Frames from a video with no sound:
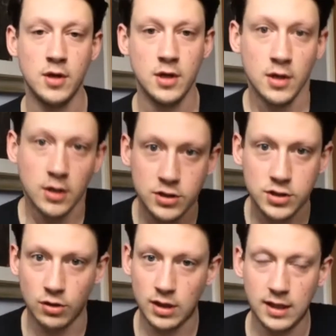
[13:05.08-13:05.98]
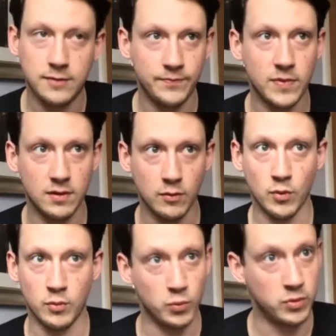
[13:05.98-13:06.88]
surely
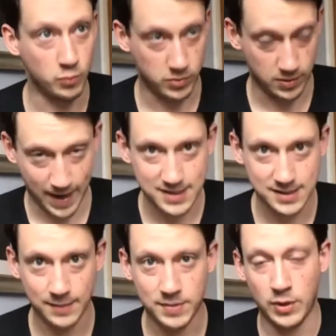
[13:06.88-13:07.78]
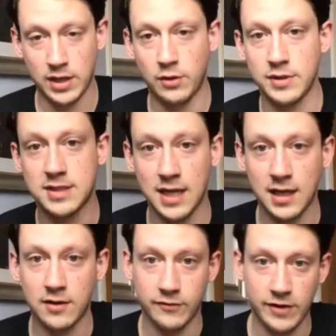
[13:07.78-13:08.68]
the best step that we always
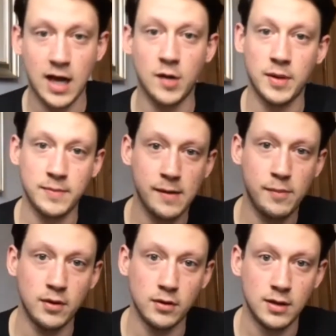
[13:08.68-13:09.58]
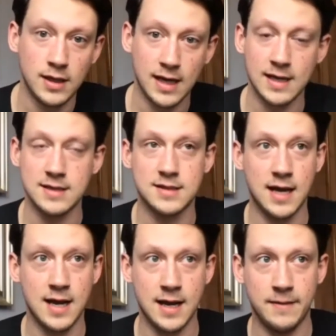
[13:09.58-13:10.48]
take for helping people is
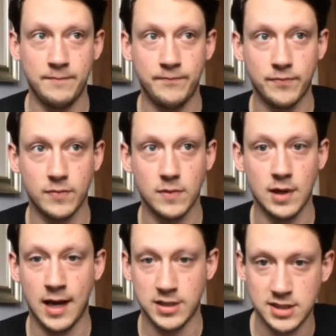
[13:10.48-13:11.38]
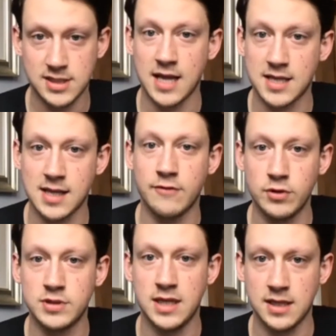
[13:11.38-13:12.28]
actually setting that
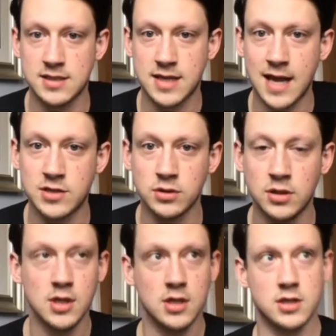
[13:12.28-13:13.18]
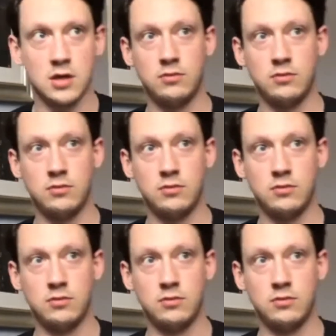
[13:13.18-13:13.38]
routine and schedule. So,